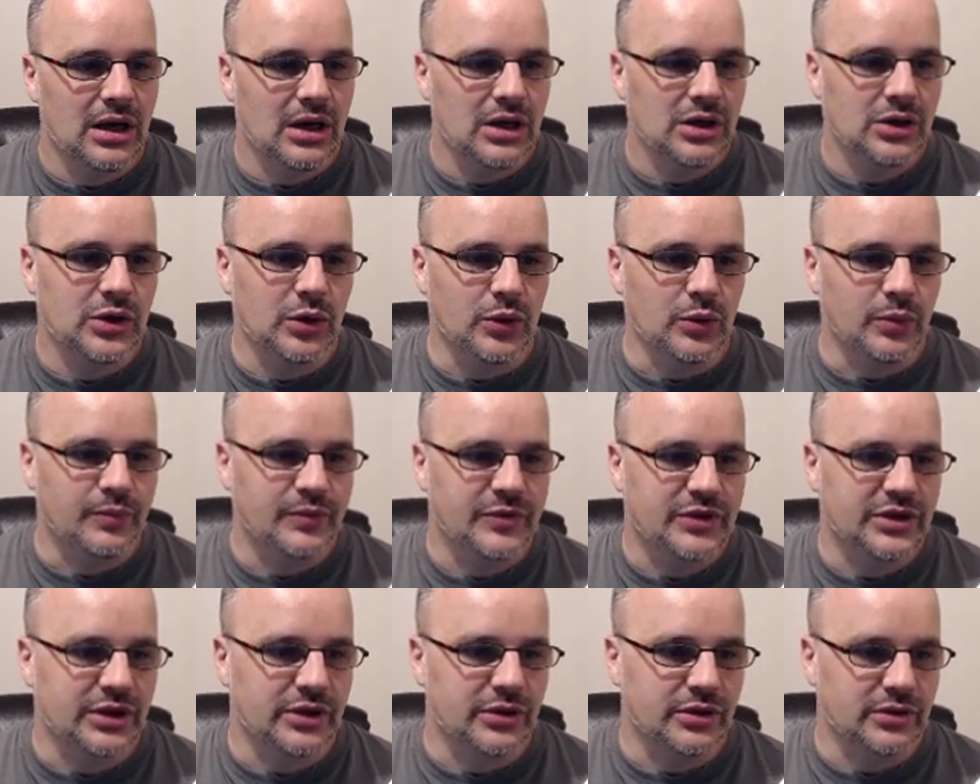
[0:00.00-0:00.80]
Cool.
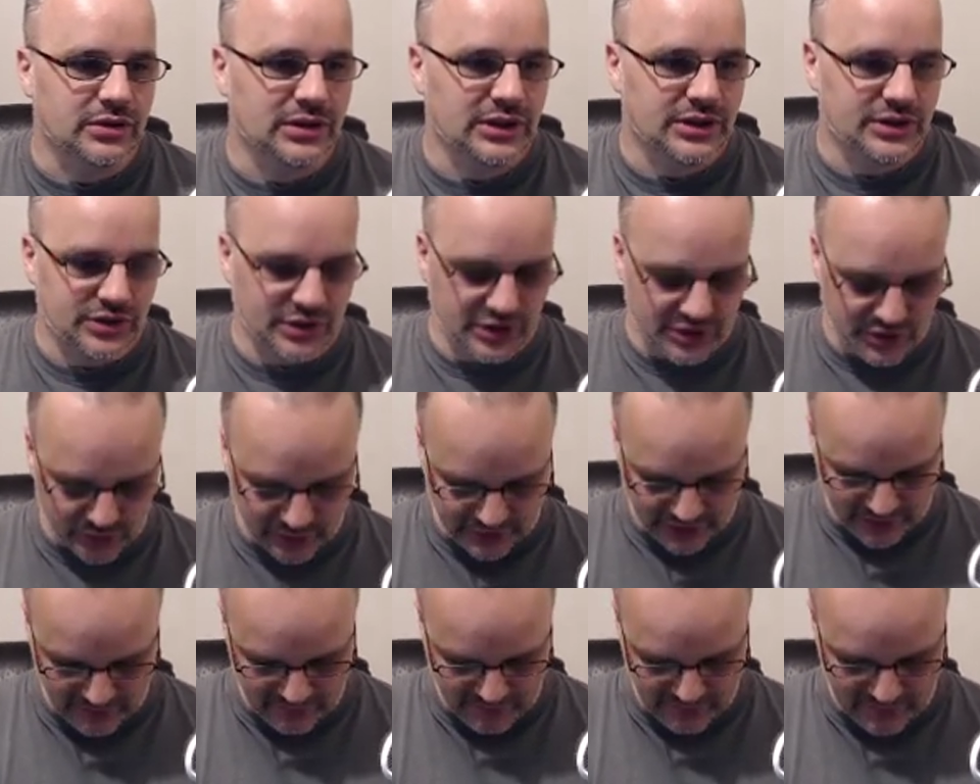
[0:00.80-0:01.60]
So let's just call
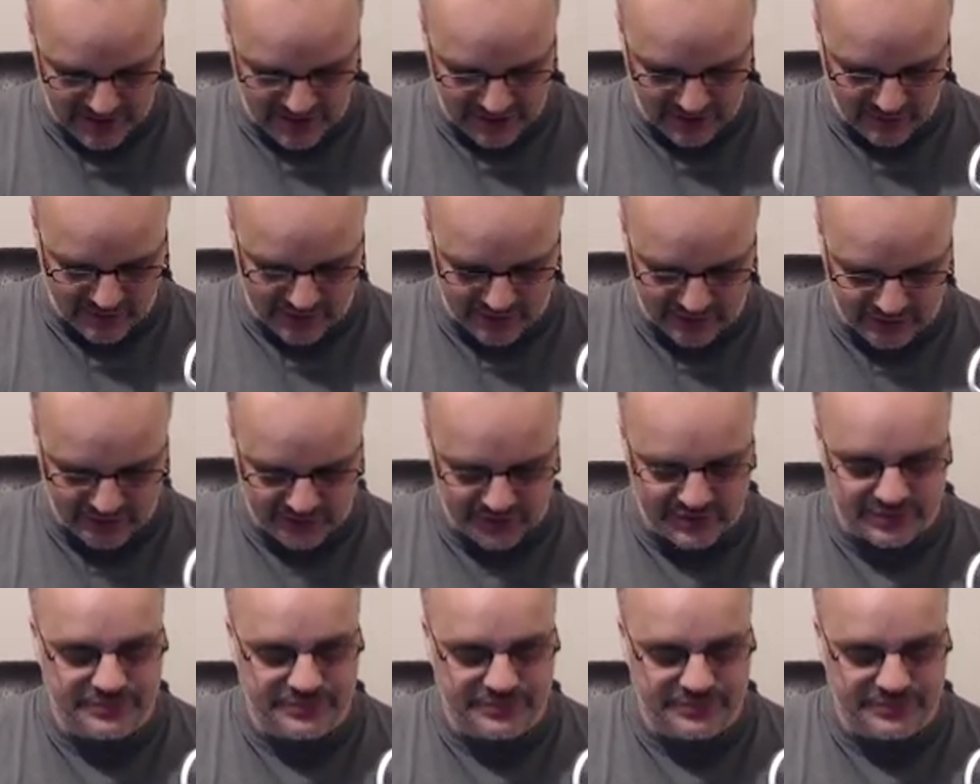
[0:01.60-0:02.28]
that background.